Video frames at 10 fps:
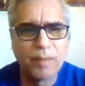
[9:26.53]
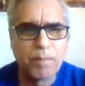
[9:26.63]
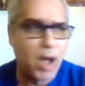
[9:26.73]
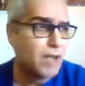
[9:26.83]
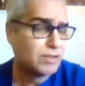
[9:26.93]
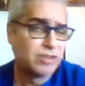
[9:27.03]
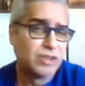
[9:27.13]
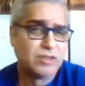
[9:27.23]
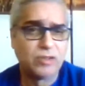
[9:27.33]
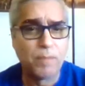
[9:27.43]
The
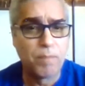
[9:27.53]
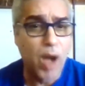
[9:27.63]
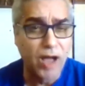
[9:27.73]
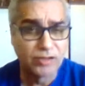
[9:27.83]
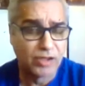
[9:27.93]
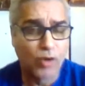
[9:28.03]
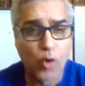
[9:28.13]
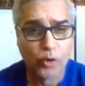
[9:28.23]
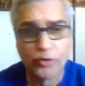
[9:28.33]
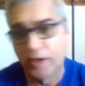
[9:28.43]
boss could
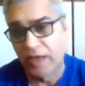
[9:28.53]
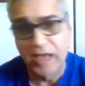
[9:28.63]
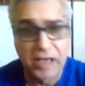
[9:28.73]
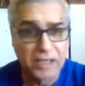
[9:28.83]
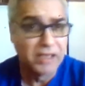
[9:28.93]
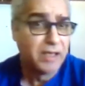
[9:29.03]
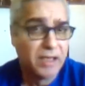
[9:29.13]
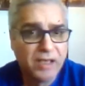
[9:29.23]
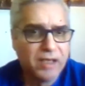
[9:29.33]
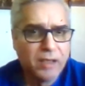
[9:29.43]
order the hit.
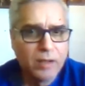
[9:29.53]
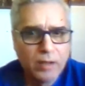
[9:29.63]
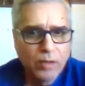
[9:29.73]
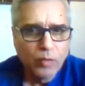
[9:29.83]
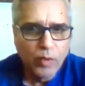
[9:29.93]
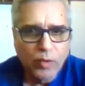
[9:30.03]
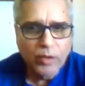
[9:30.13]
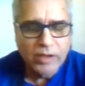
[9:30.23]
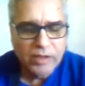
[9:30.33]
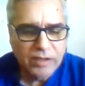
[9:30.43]
Well,
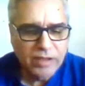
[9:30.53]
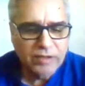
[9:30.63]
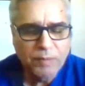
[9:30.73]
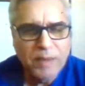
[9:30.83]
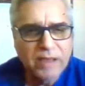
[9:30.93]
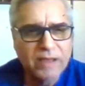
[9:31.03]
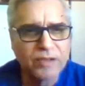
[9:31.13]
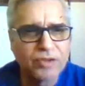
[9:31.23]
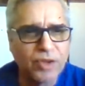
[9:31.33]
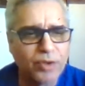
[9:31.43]
he's speaking
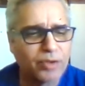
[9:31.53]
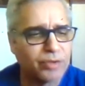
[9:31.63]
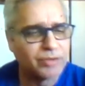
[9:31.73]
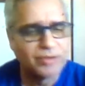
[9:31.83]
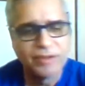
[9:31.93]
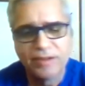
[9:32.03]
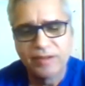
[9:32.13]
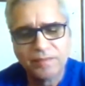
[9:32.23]
in circles.